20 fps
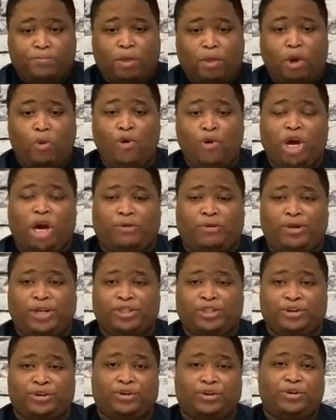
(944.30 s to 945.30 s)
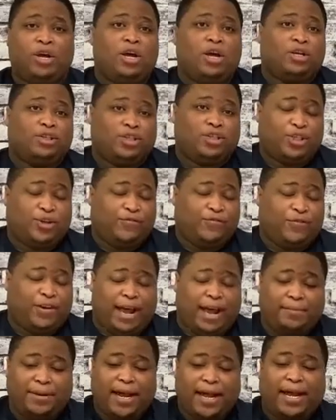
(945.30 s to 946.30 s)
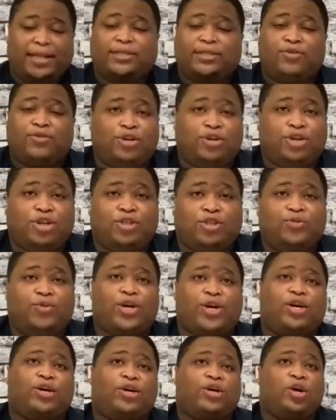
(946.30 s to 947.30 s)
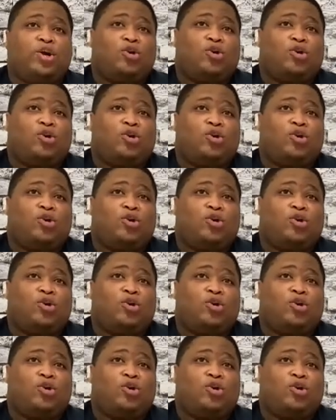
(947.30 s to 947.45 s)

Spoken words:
we all went through two phenomenons going on in this world.